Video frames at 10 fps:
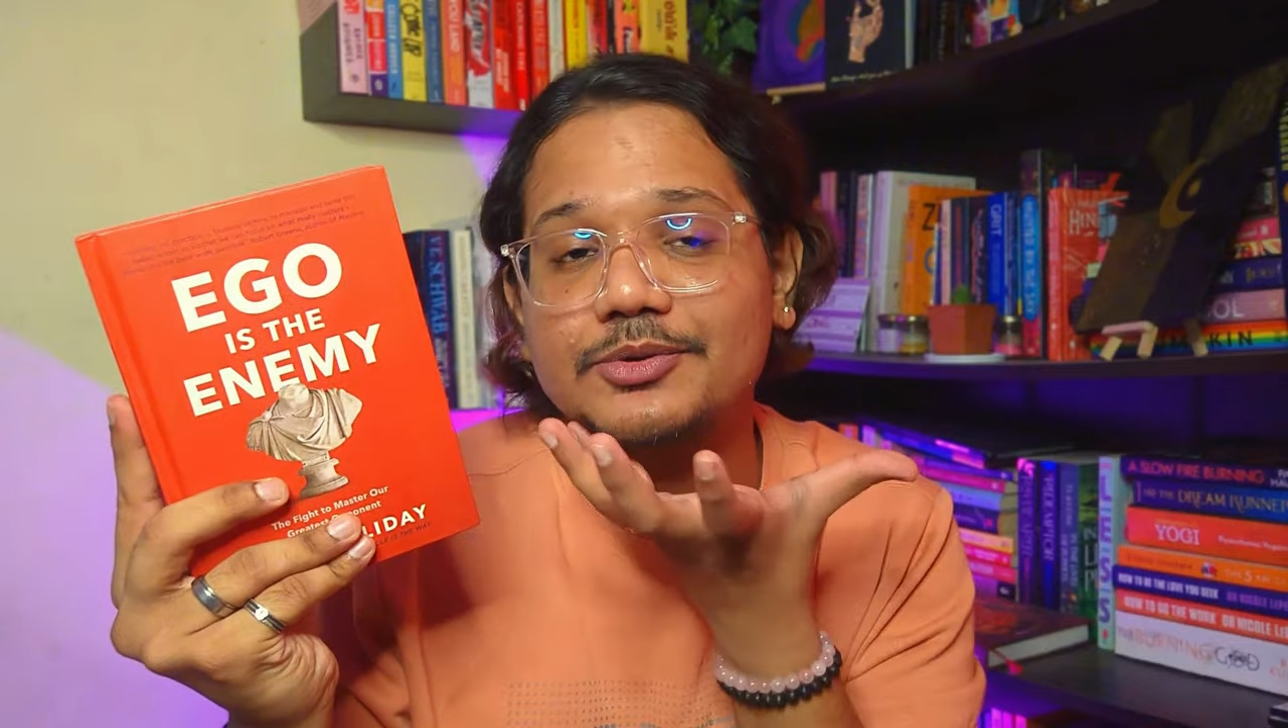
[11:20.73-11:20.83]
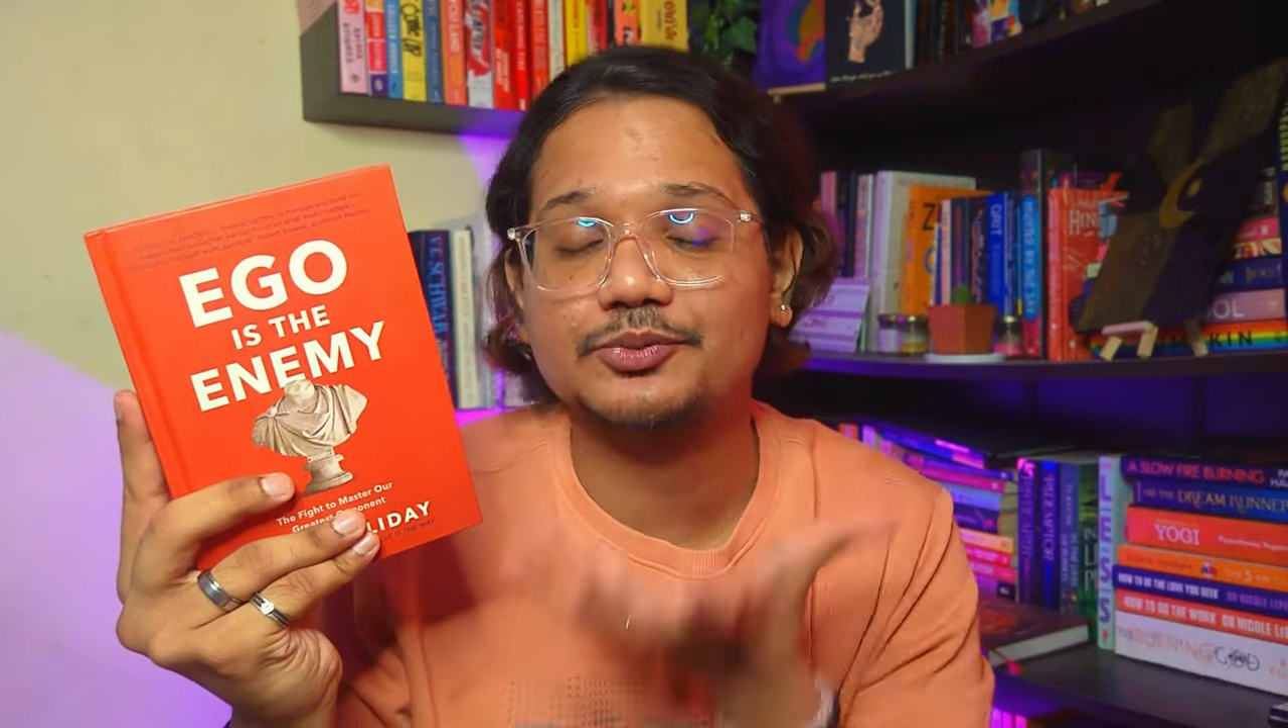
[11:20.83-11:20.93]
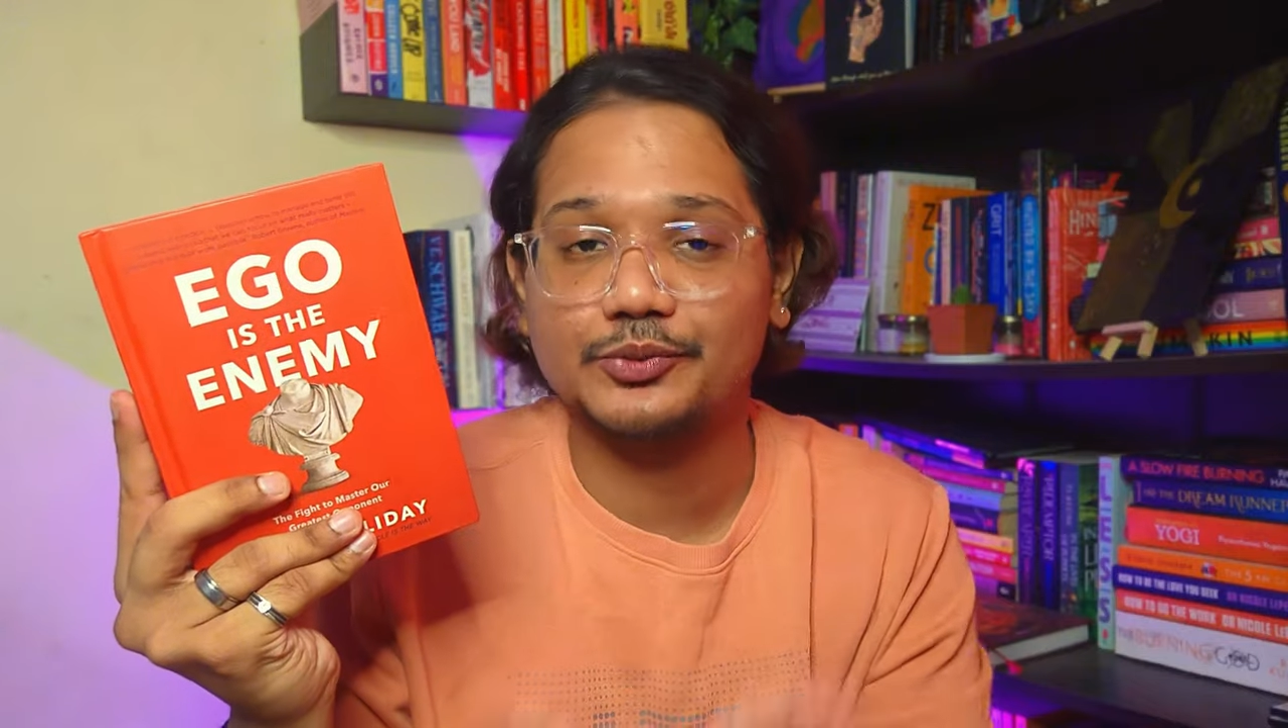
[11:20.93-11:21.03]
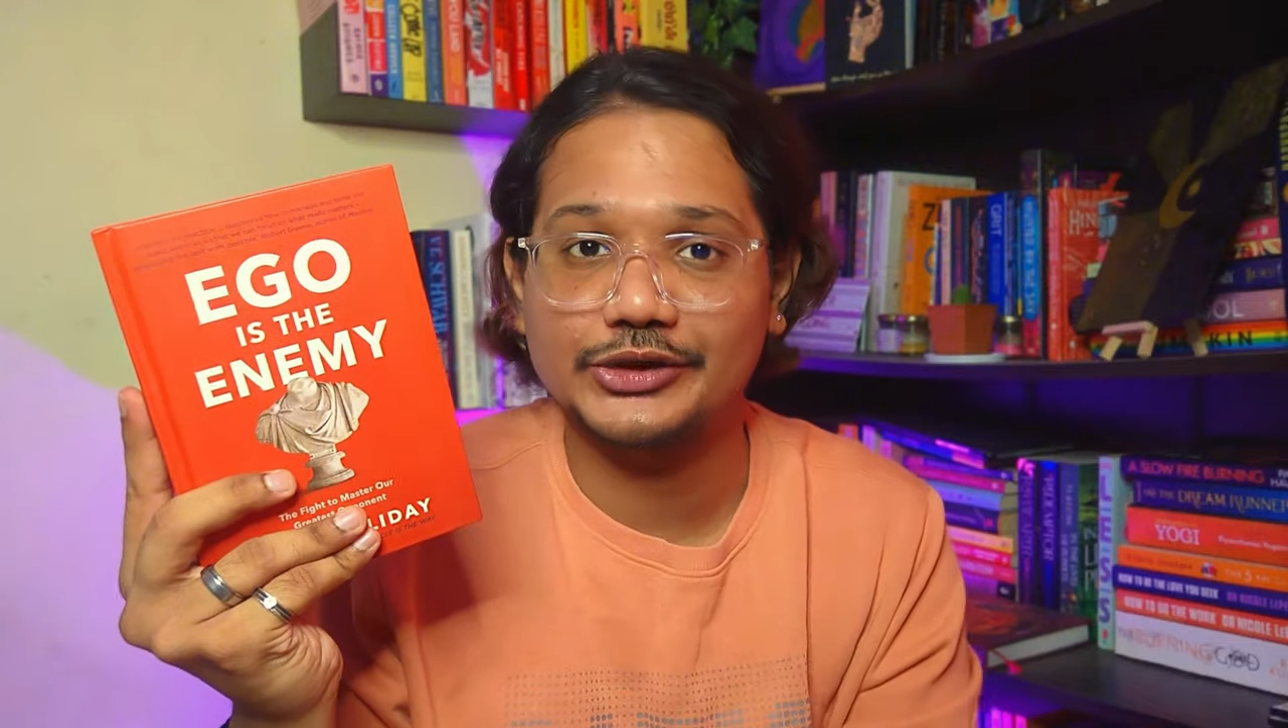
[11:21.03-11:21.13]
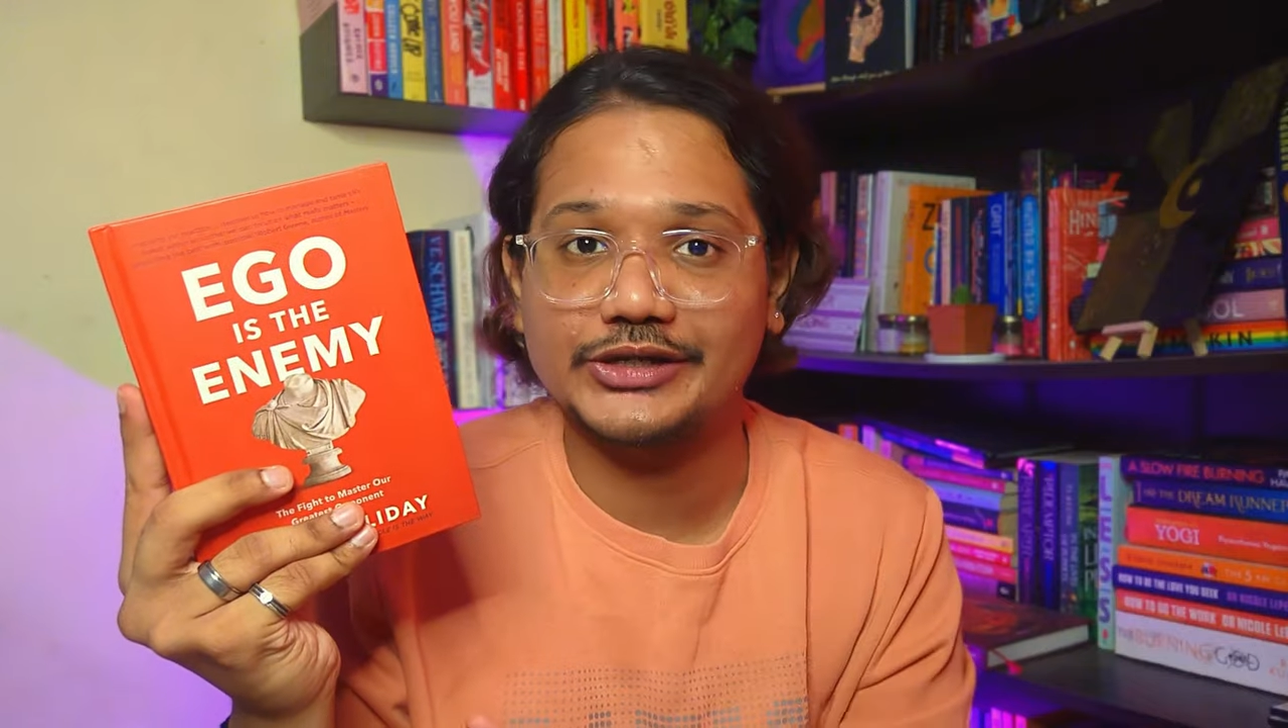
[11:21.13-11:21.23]
us
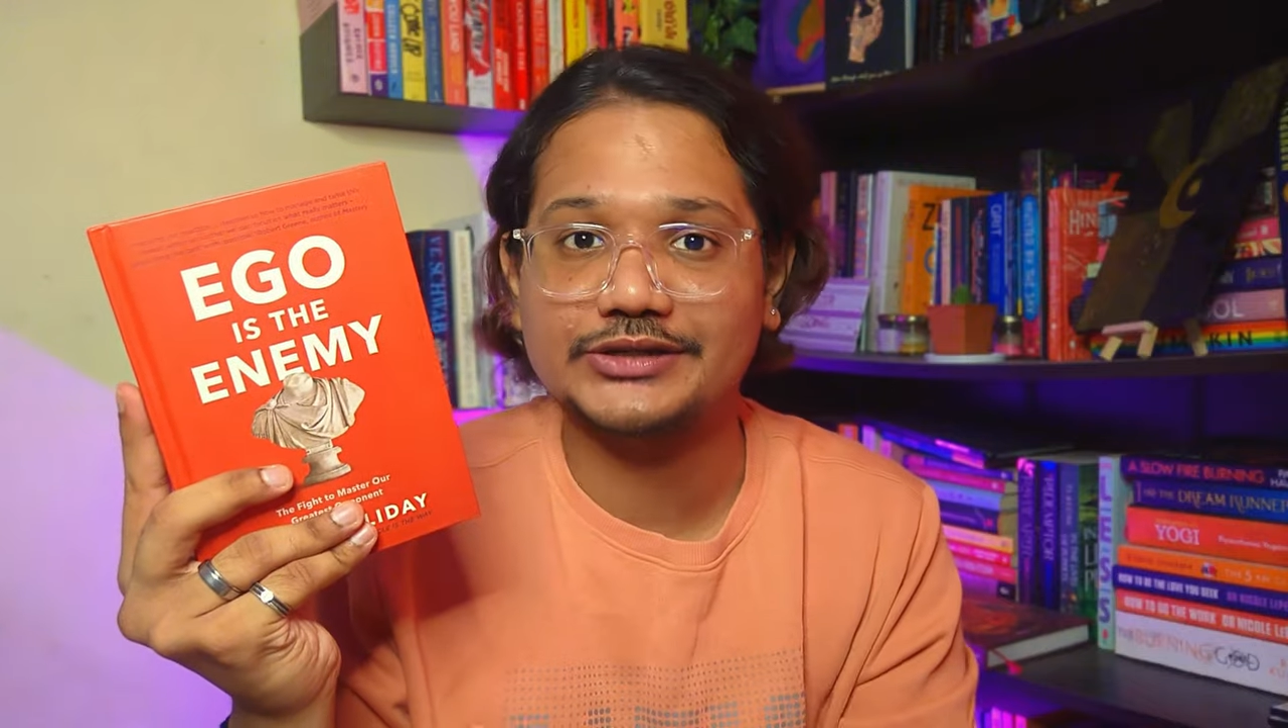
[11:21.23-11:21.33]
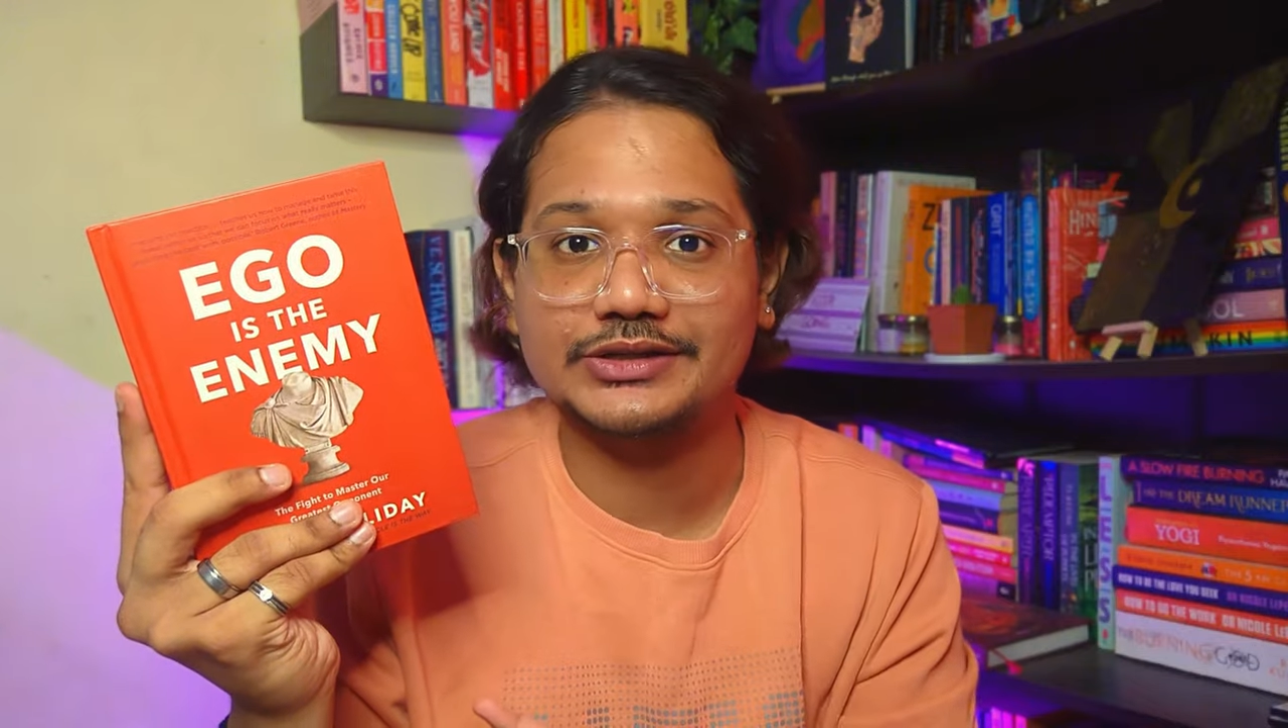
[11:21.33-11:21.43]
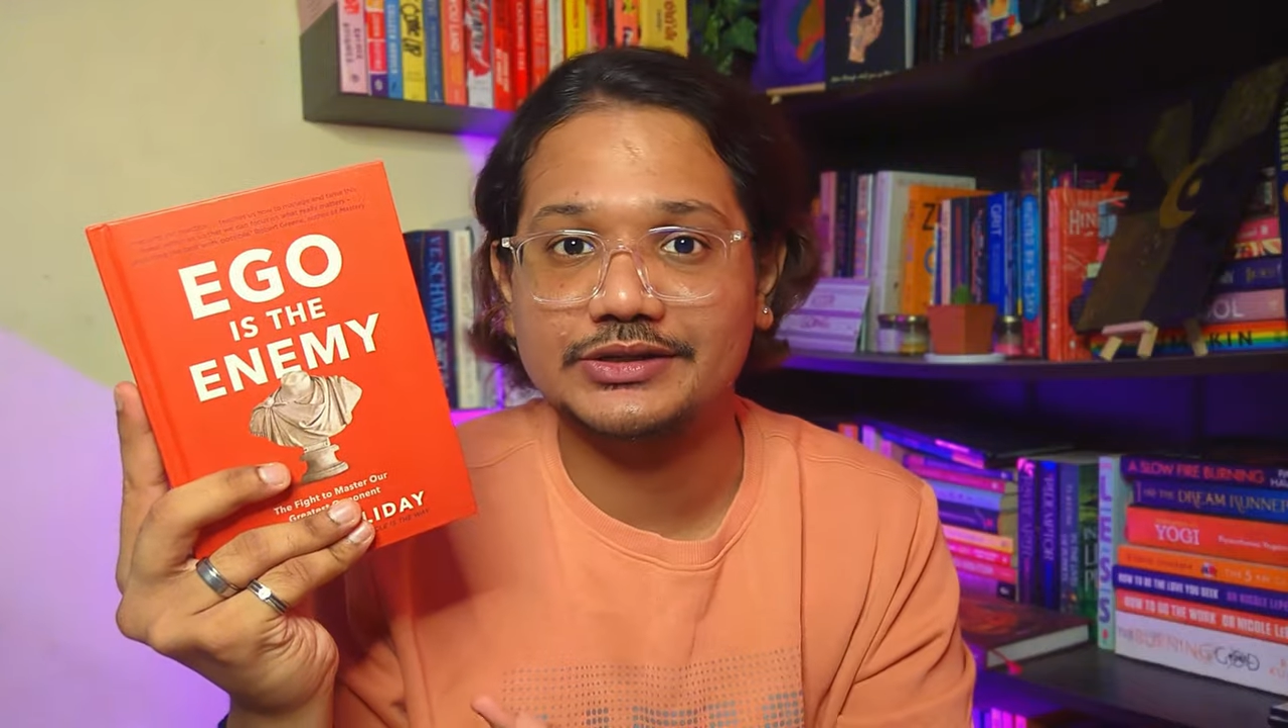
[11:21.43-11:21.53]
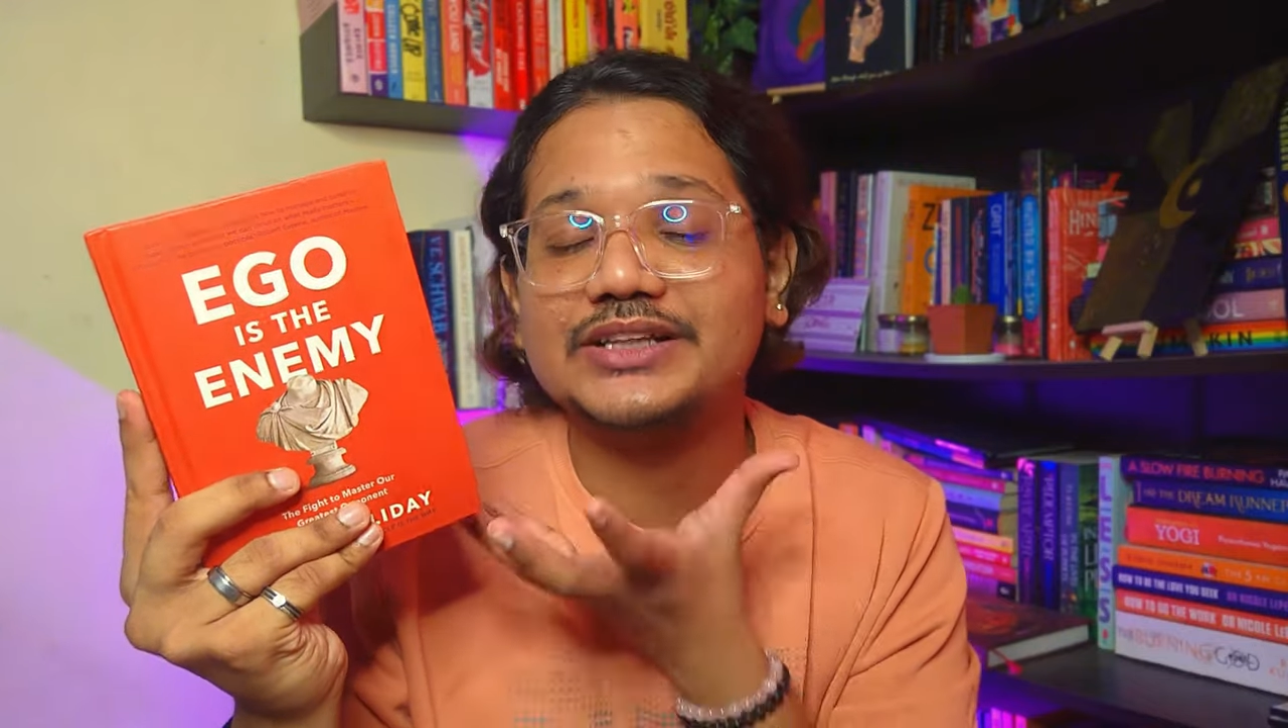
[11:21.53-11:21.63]
protected.